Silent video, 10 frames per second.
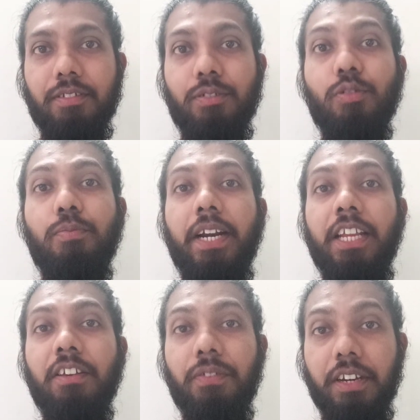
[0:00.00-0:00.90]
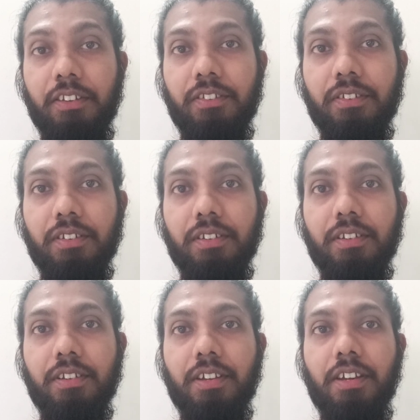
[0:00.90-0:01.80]
So, my dear friends,
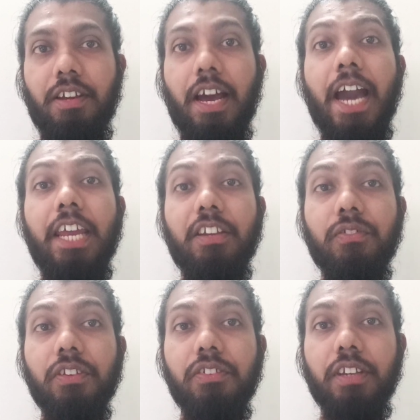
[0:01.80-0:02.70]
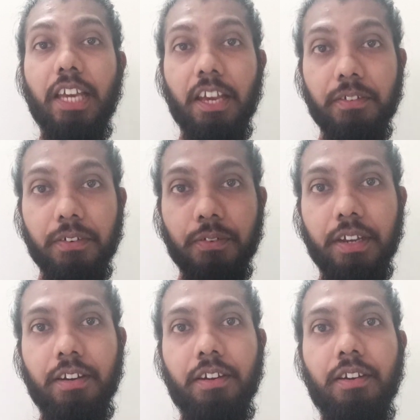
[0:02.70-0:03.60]
I request
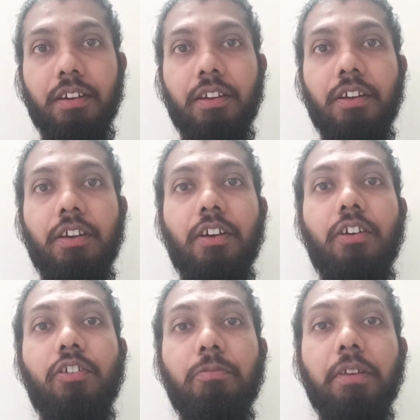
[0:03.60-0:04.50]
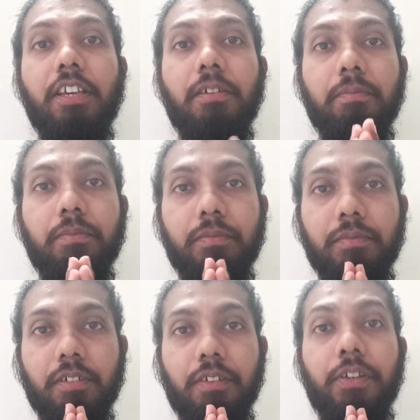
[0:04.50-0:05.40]
everyone to become
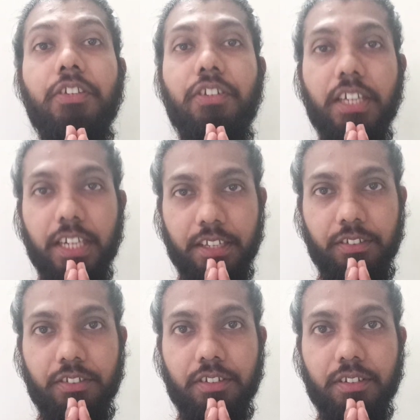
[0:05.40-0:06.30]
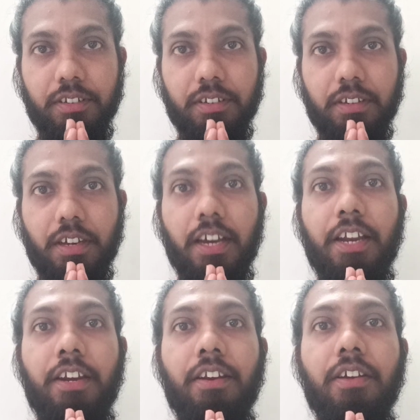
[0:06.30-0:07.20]
vegetarians
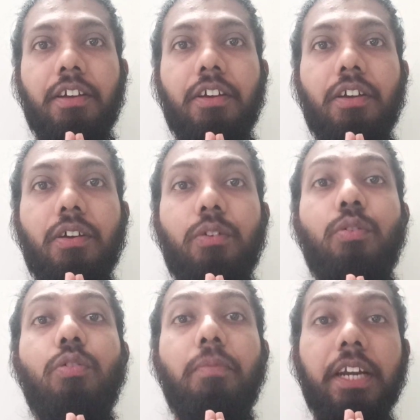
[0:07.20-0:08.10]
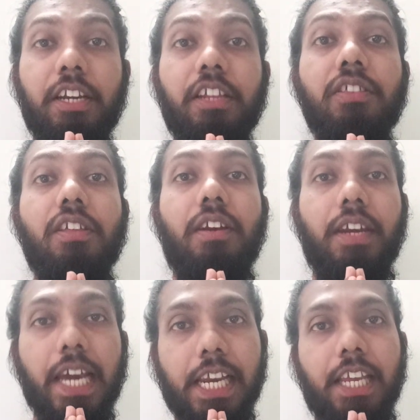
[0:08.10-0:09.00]
and do meditation
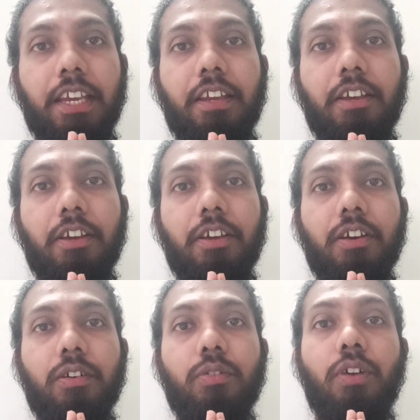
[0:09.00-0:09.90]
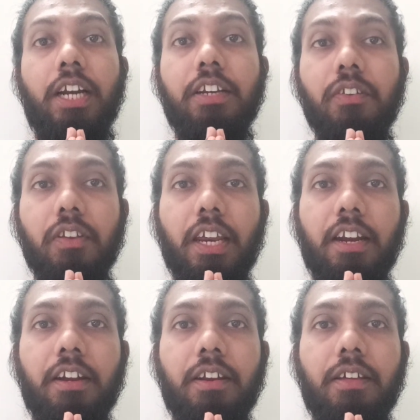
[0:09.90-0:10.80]
daily to
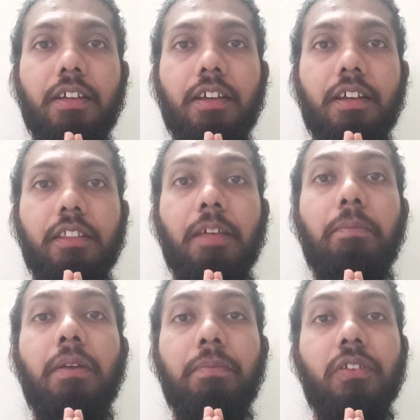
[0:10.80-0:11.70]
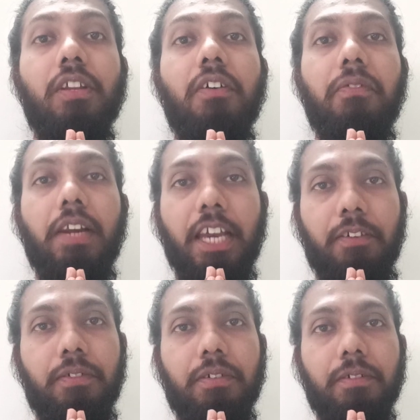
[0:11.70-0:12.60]
understand the purpose of life.